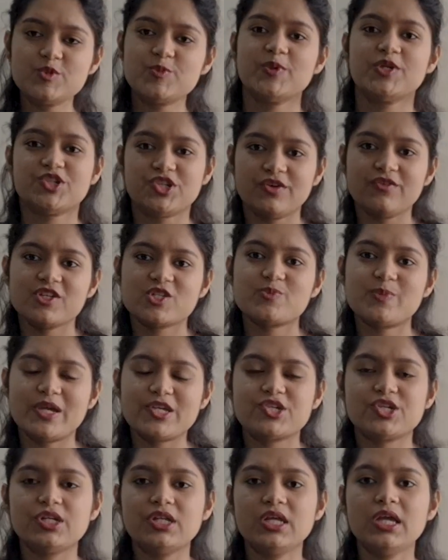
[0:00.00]
she was
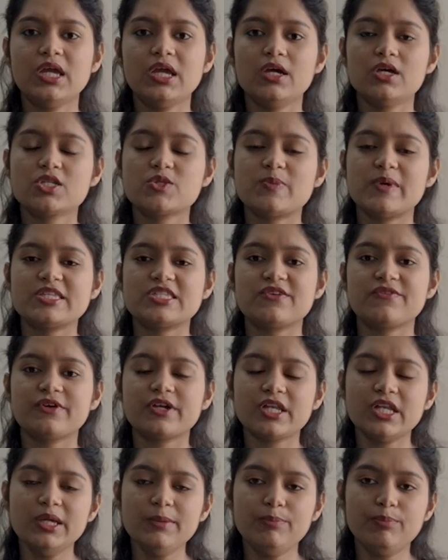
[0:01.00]
specially, uh,
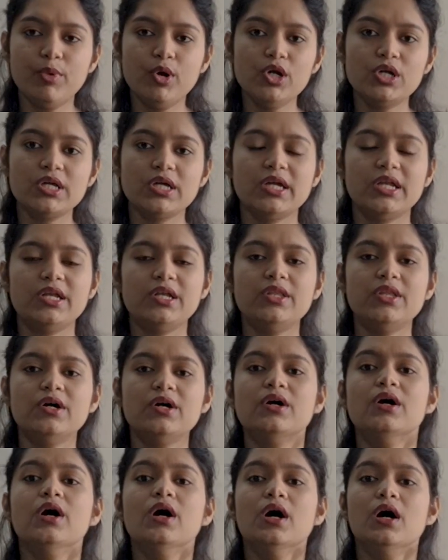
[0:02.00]
specifically put in
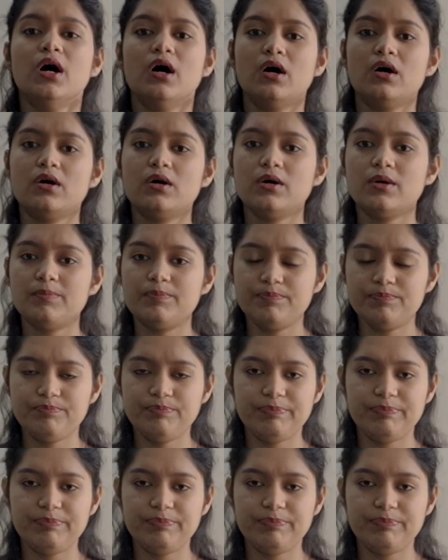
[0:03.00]
the uh,